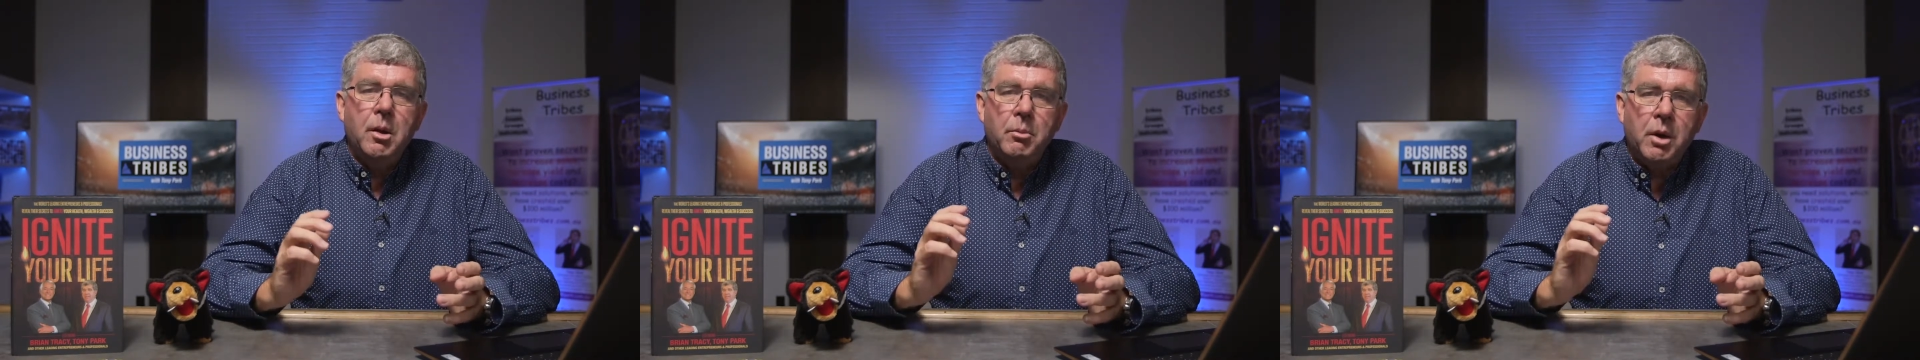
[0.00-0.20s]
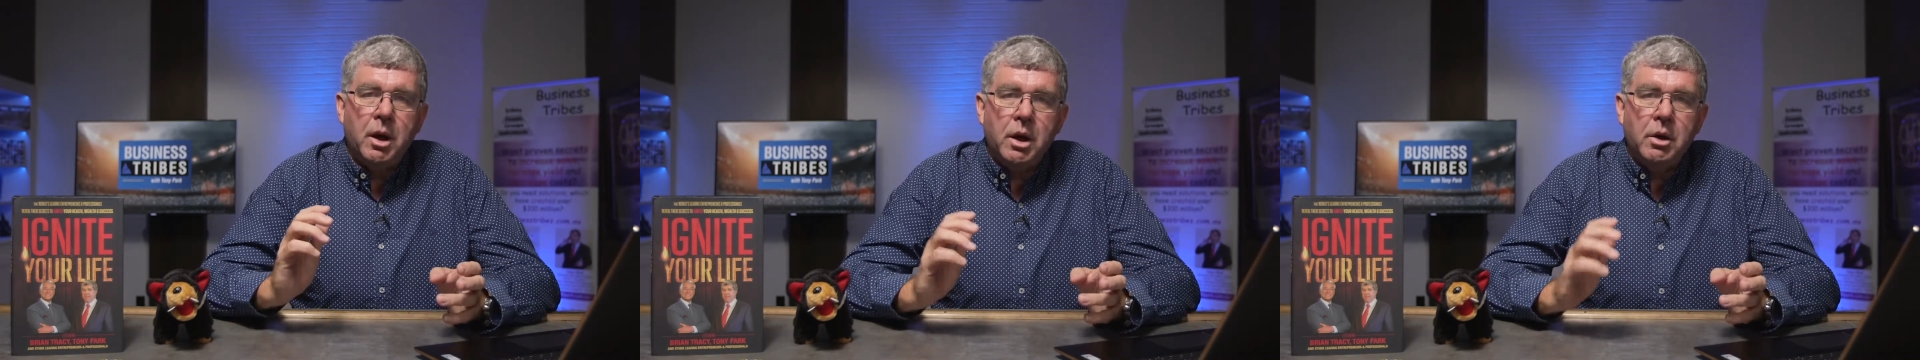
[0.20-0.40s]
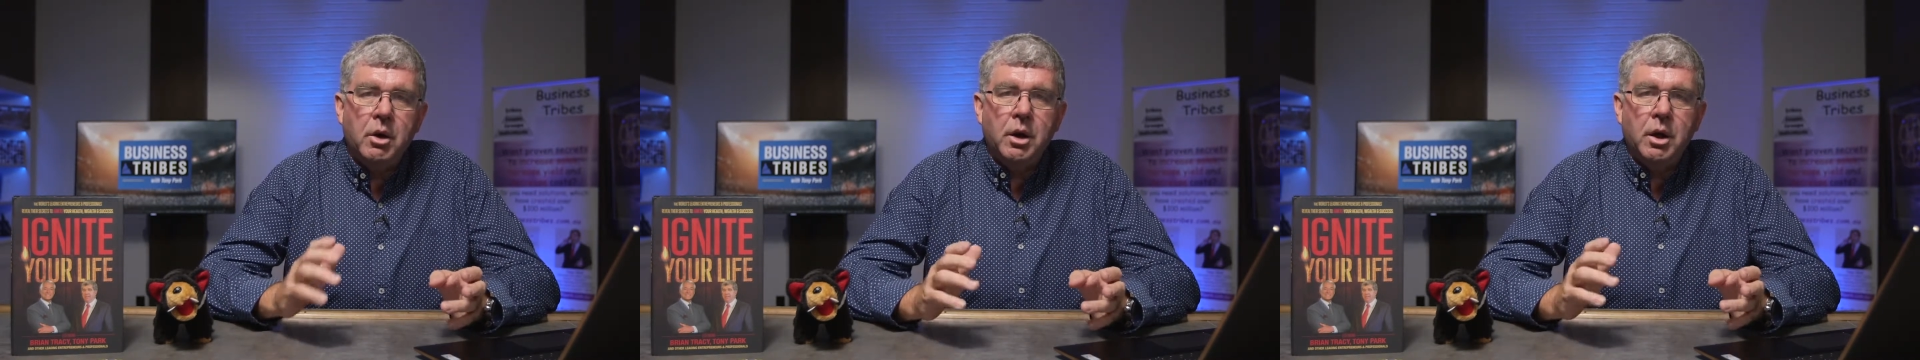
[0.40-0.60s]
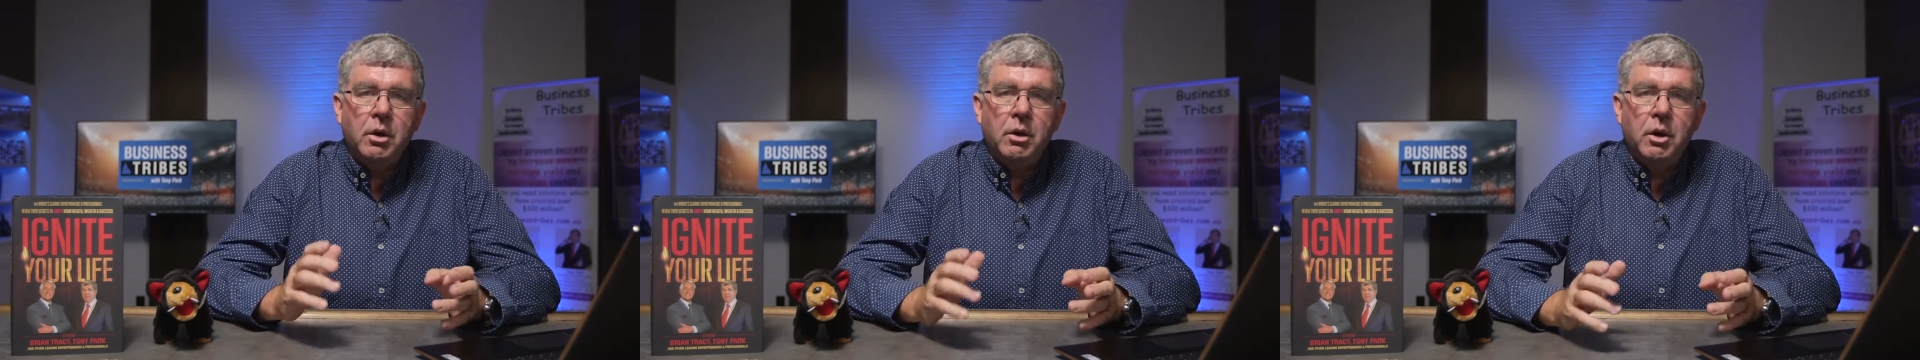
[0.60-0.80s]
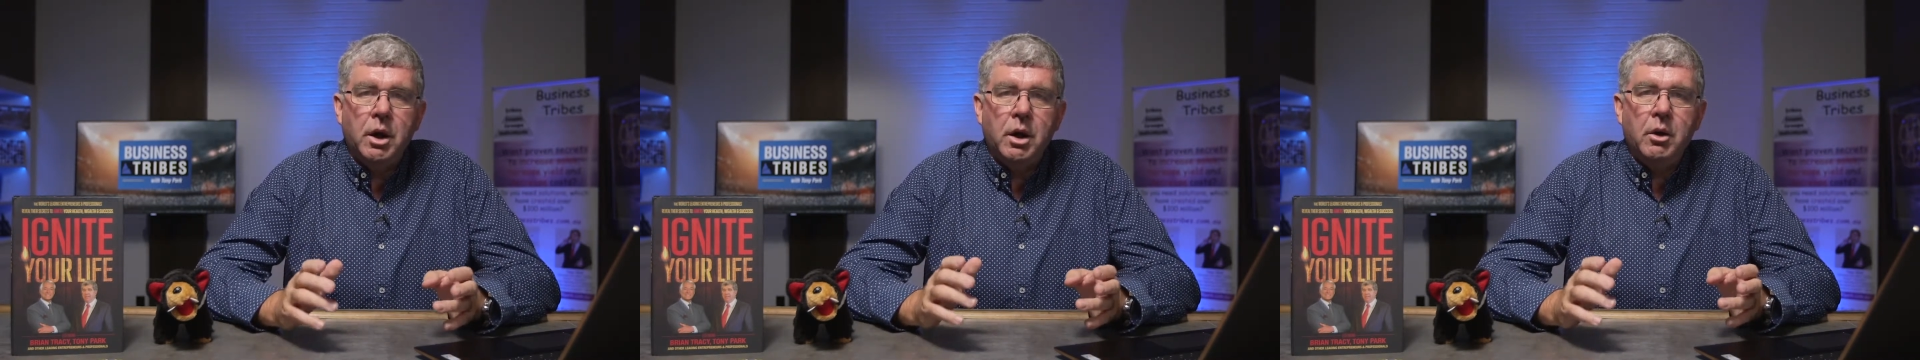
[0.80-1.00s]
But in
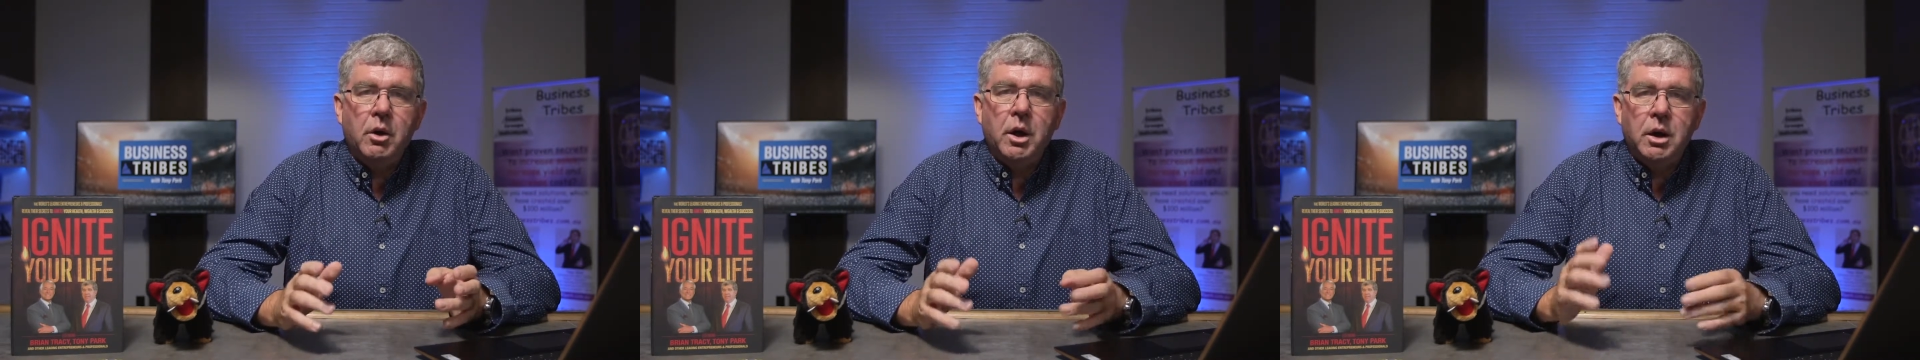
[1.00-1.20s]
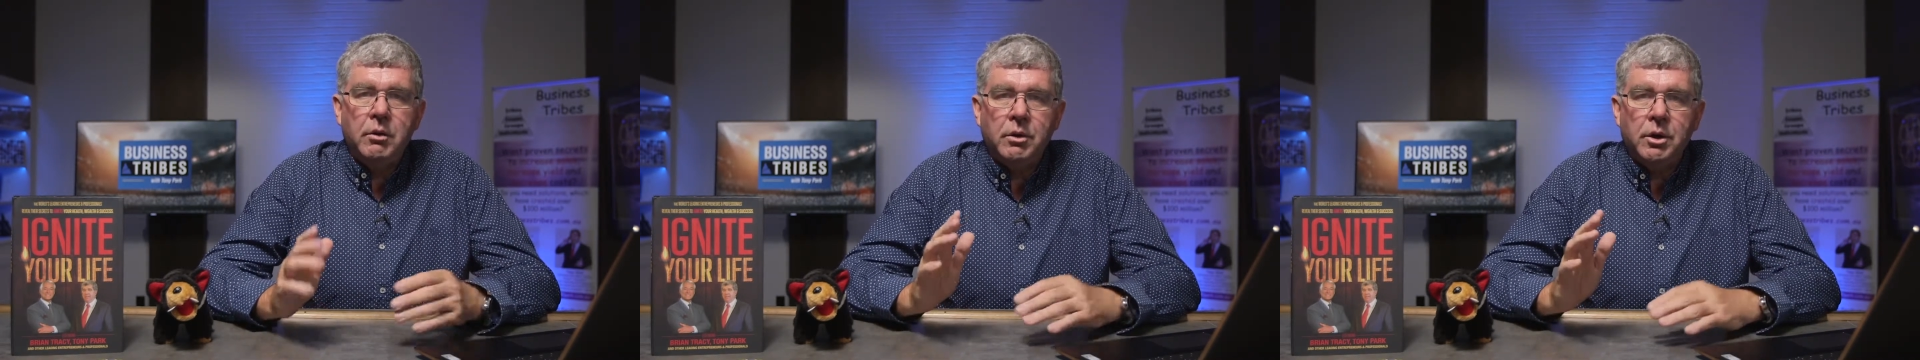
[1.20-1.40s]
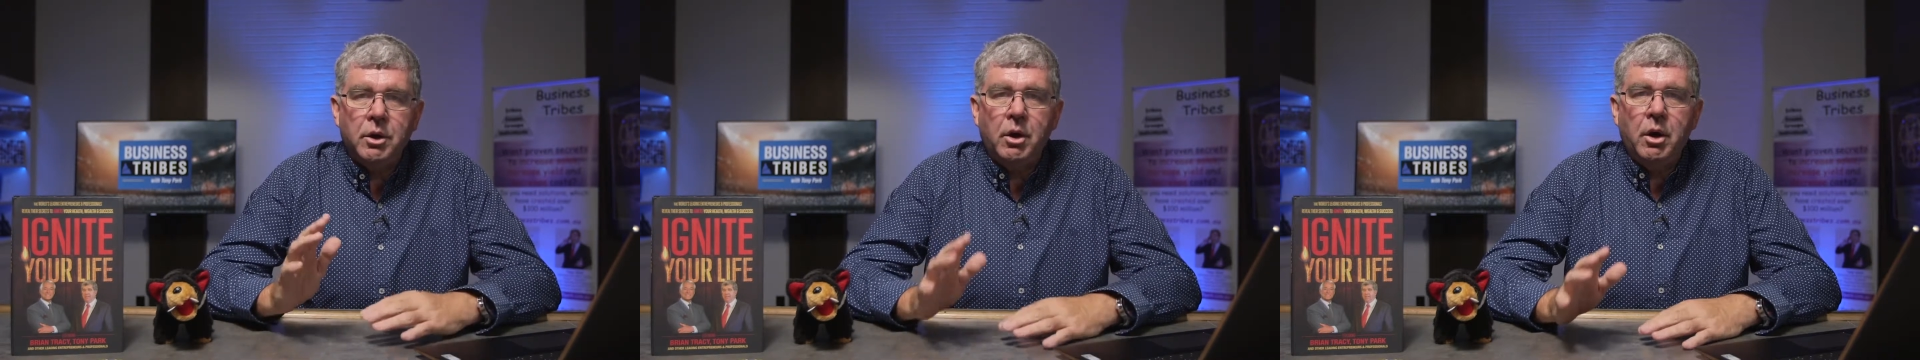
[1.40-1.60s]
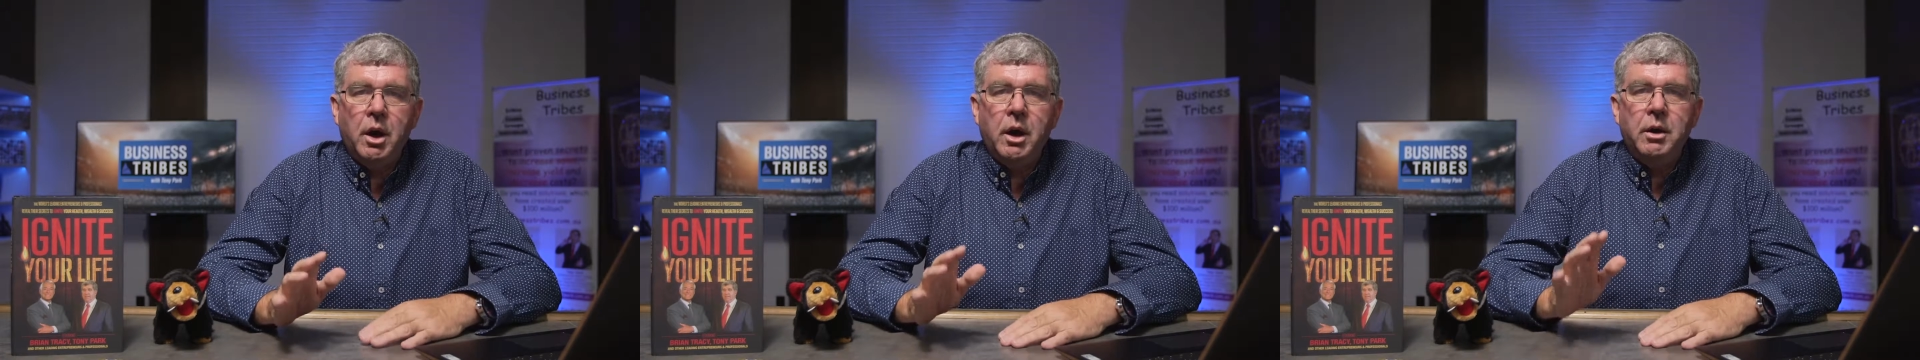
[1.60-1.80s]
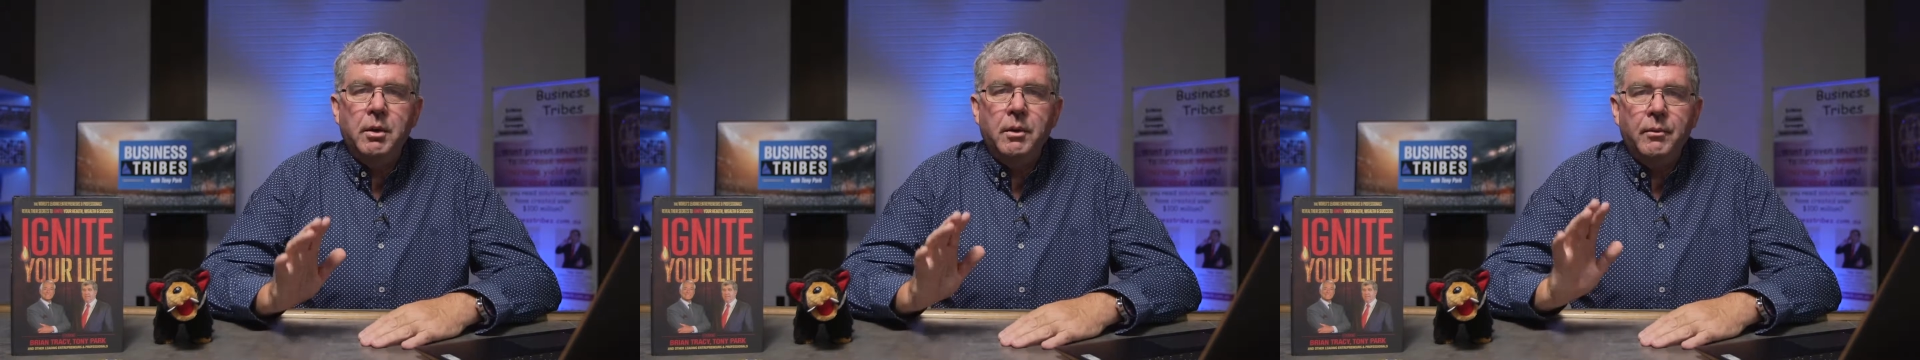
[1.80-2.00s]
1999, he
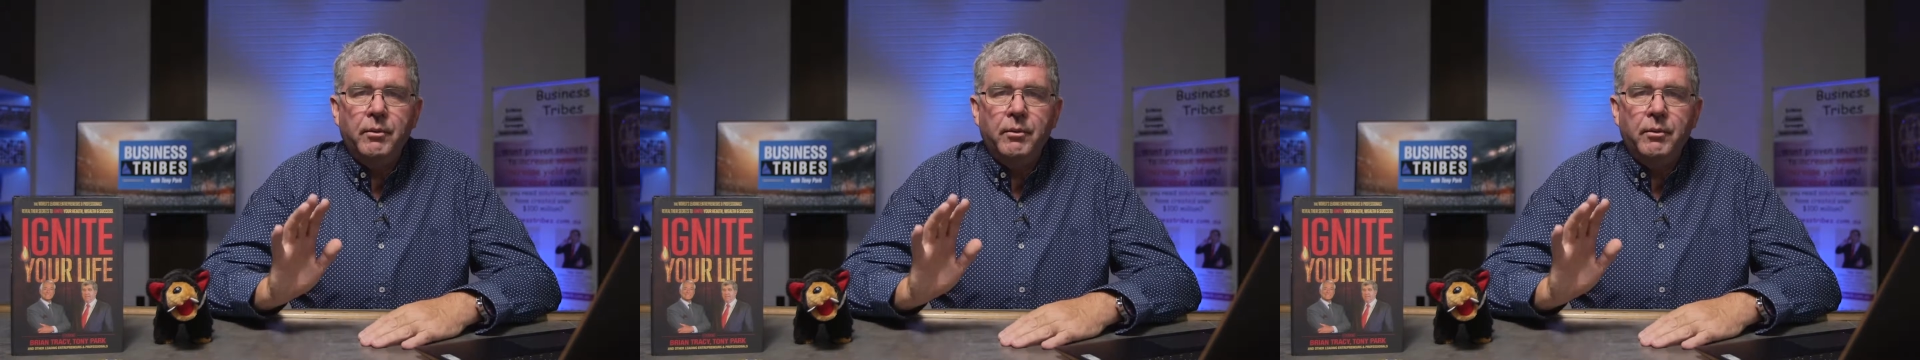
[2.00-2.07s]
retired.